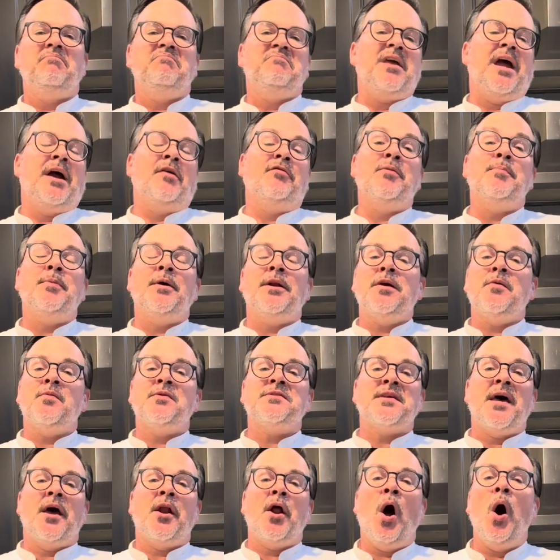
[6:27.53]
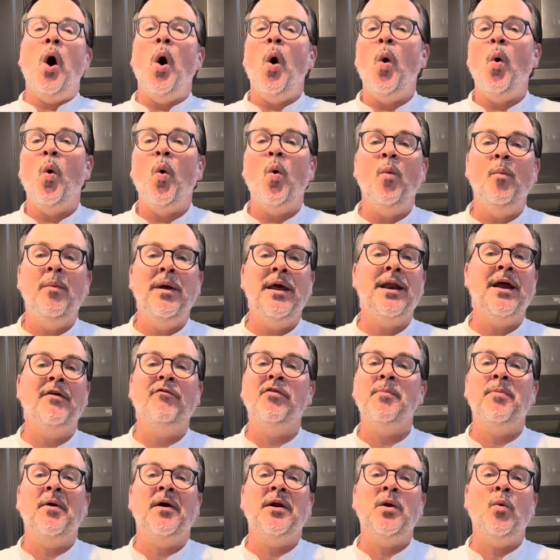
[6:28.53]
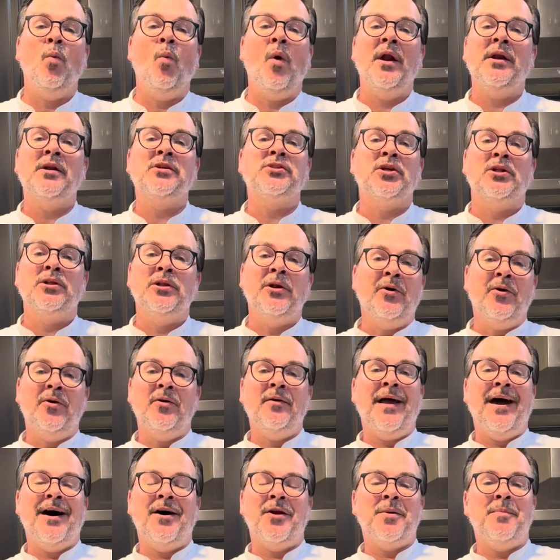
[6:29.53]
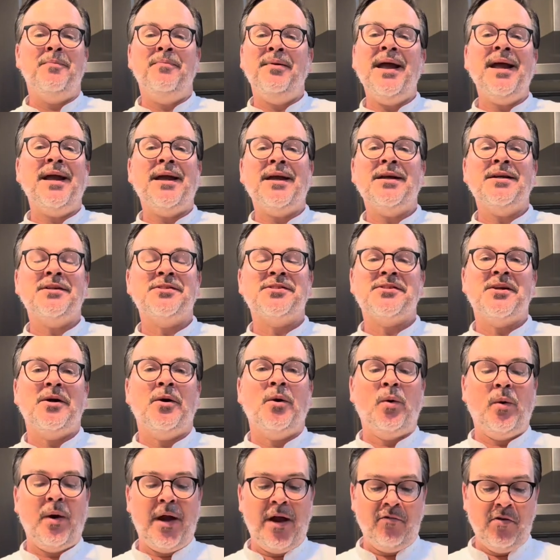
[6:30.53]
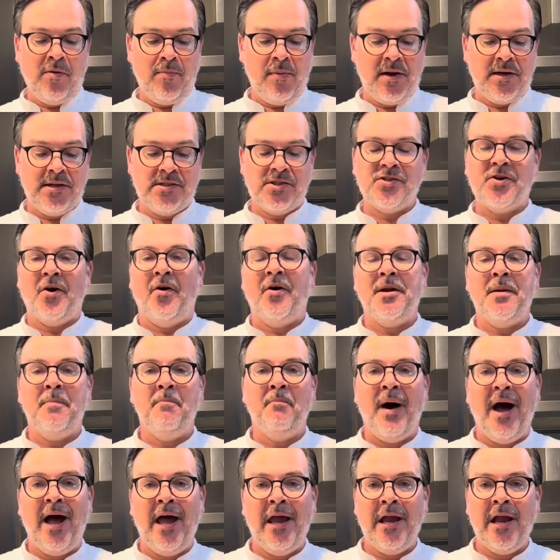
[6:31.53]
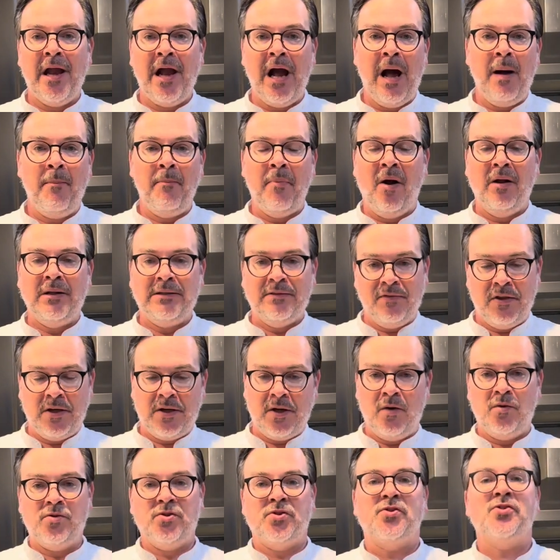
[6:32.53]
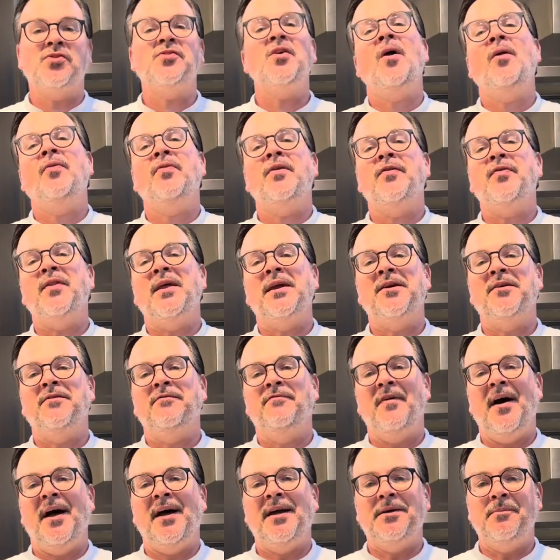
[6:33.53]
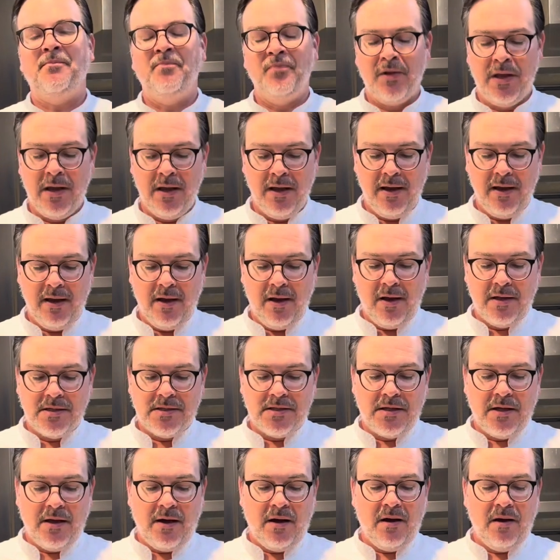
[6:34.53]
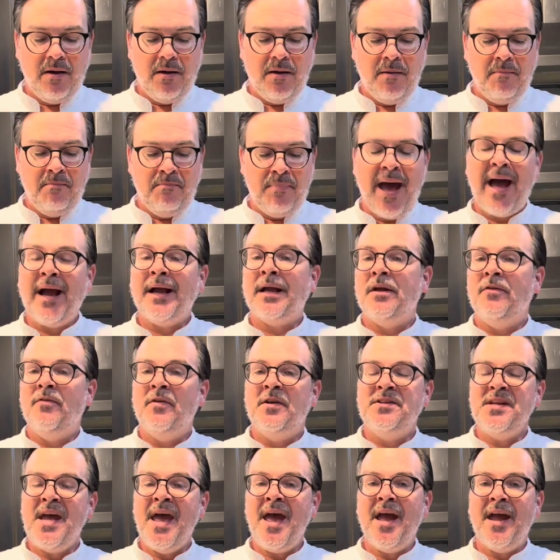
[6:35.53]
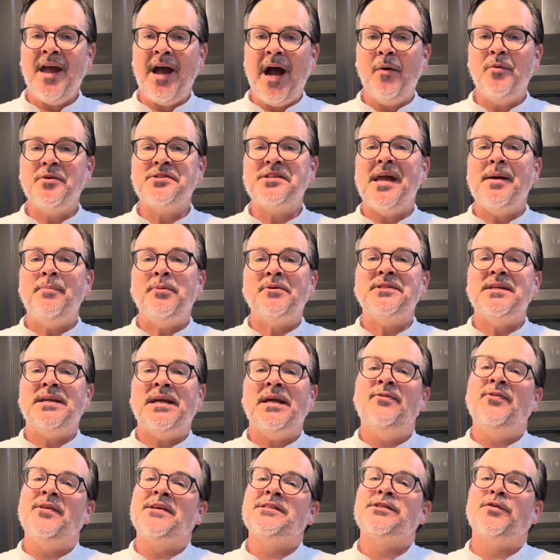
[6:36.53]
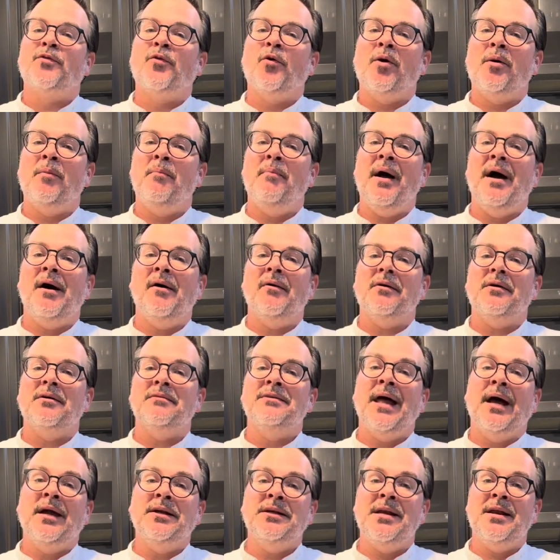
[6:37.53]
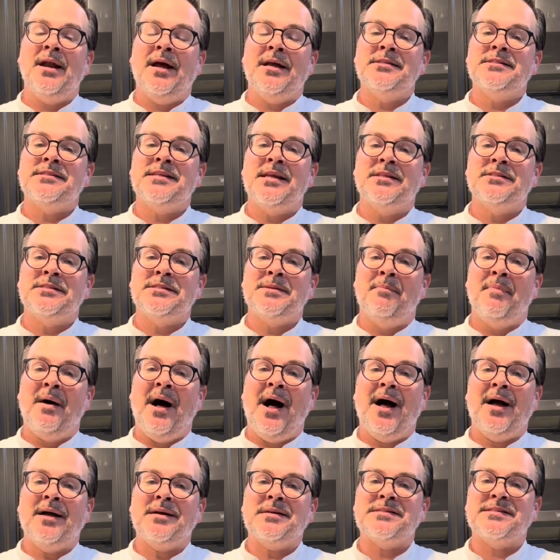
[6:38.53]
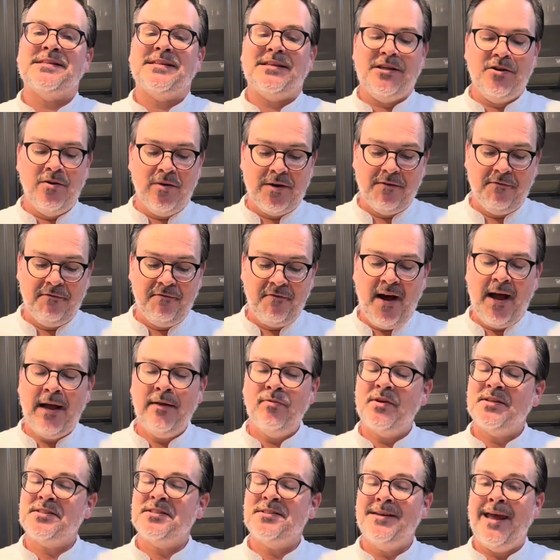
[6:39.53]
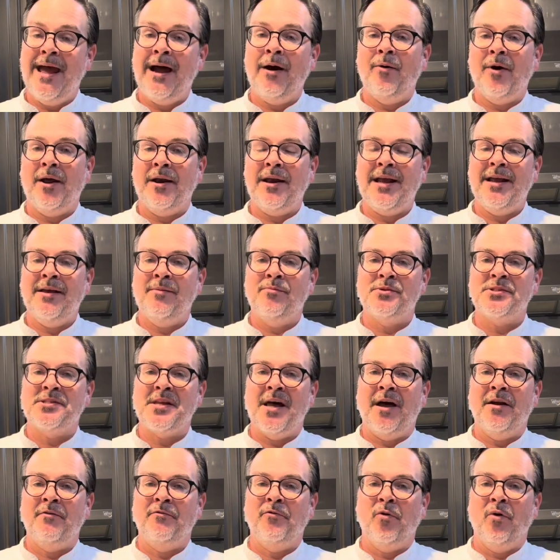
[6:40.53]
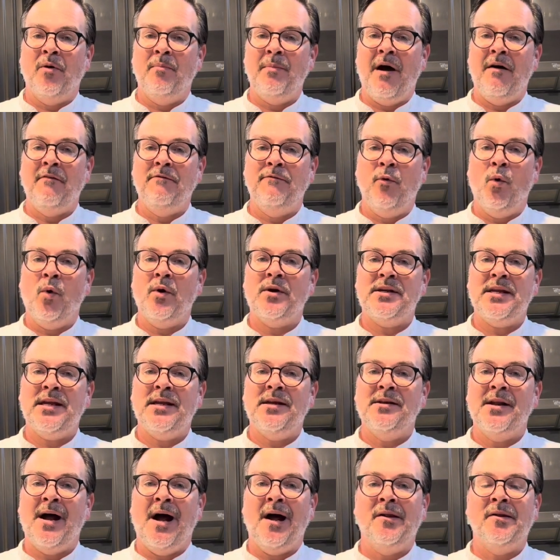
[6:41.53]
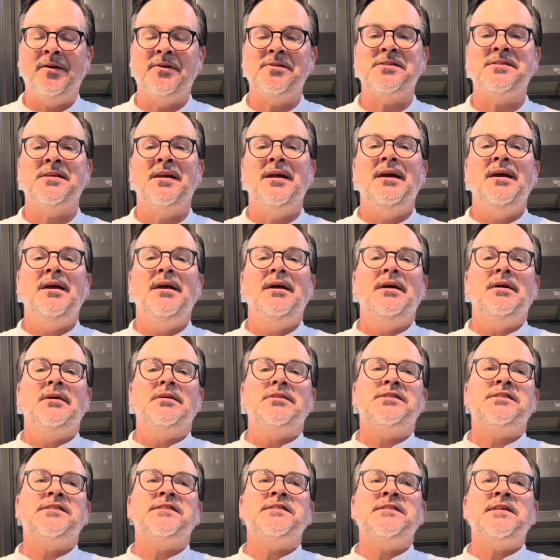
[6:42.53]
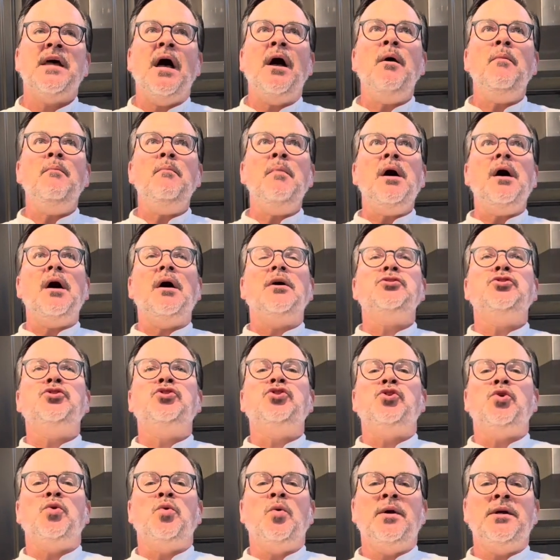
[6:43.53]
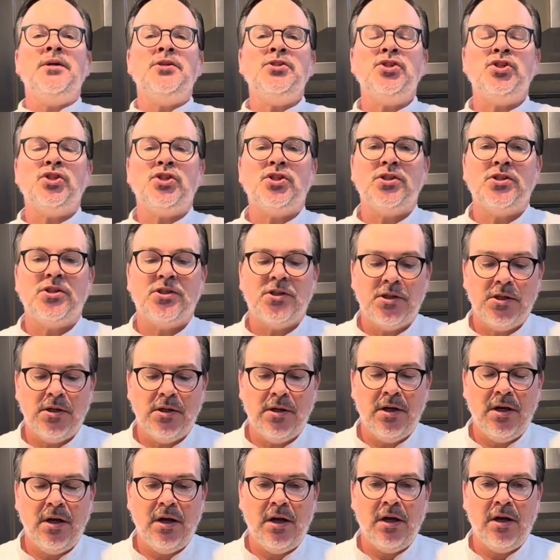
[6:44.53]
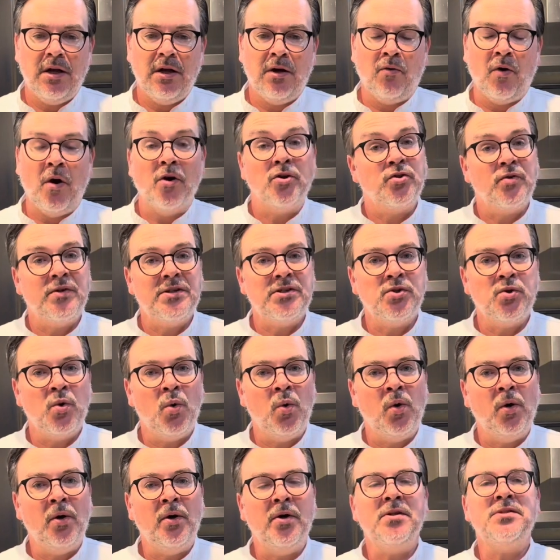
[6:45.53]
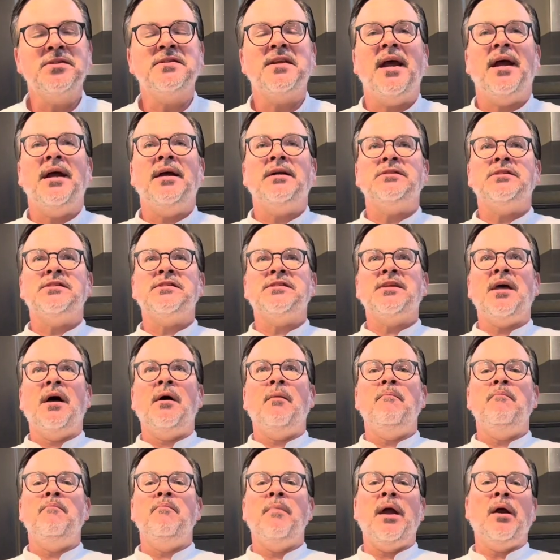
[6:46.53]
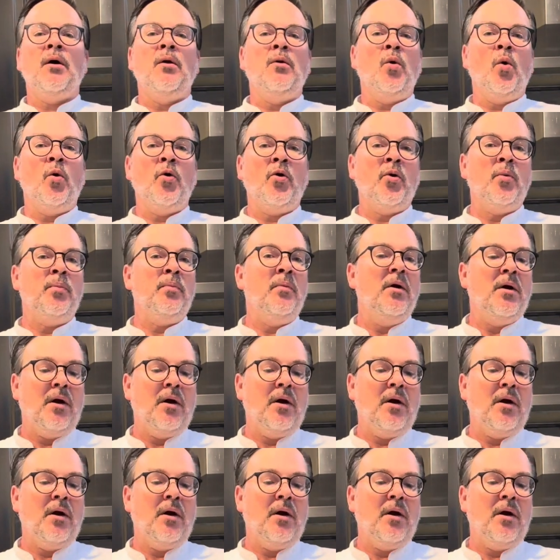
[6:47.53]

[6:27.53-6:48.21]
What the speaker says: everybody was at home and everybody wanted to learn how to bake, so everybody started buying up all of the kosher salt that they could find. Back in the day, I was able to get this for about 99 cents a box. You can find this now on Amazon for about $14. Some Jewish grocery stores and some mail order